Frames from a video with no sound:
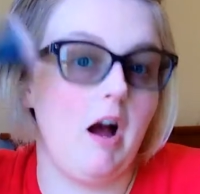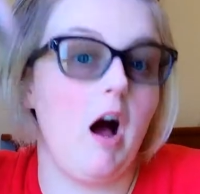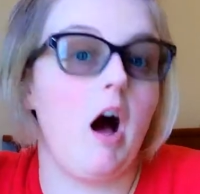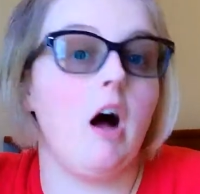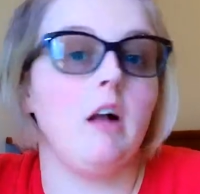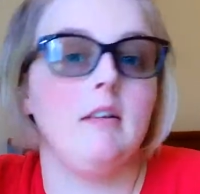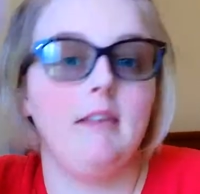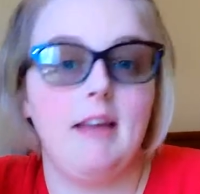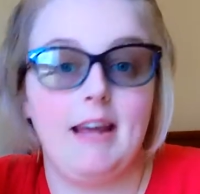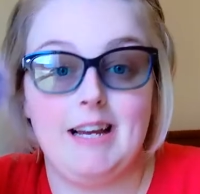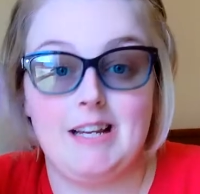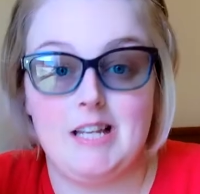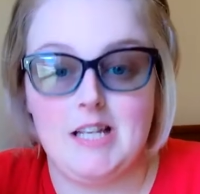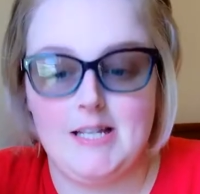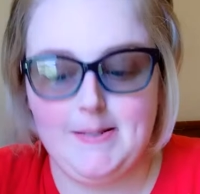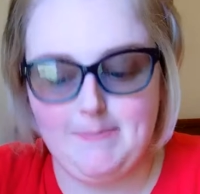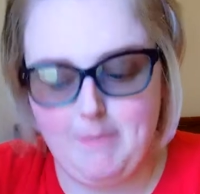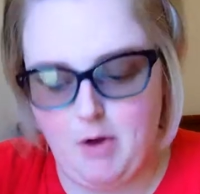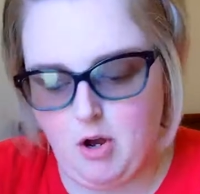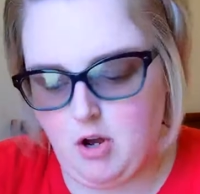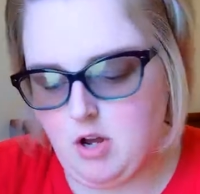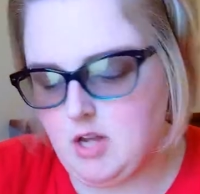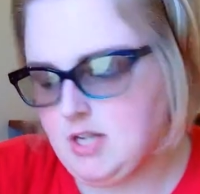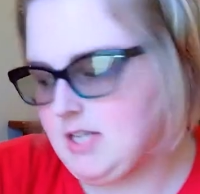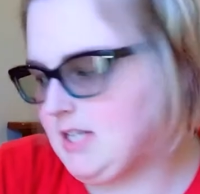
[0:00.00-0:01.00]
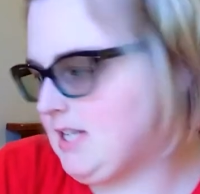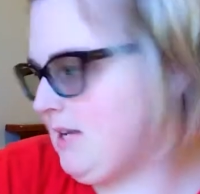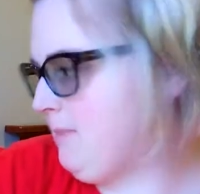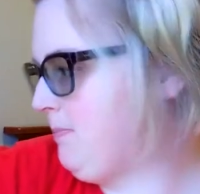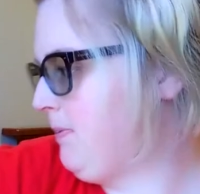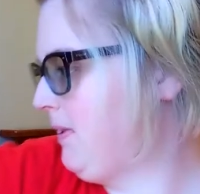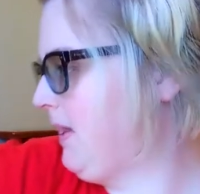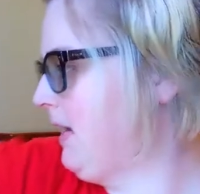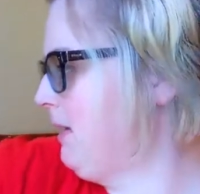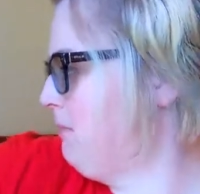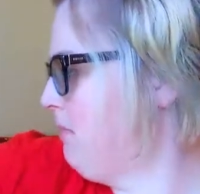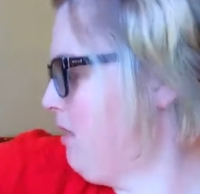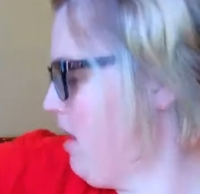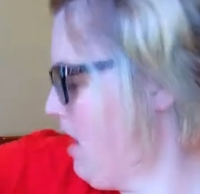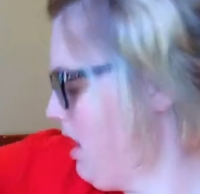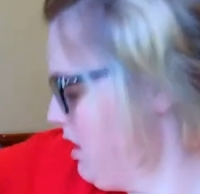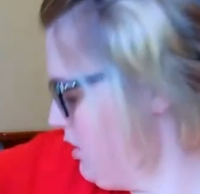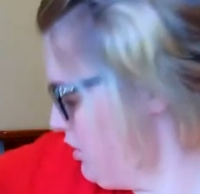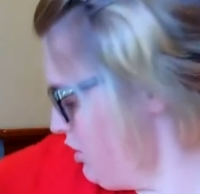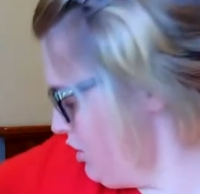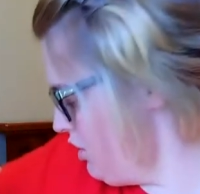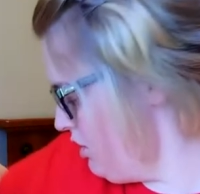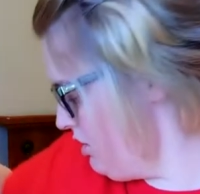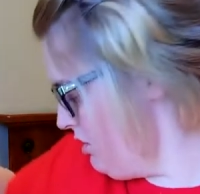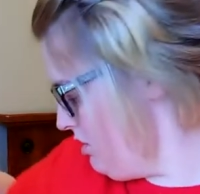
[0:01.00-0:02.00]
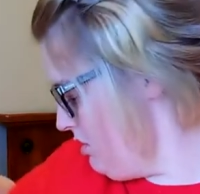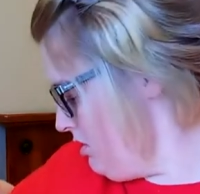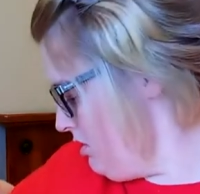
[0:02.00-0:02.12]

I'll take a small stippling brush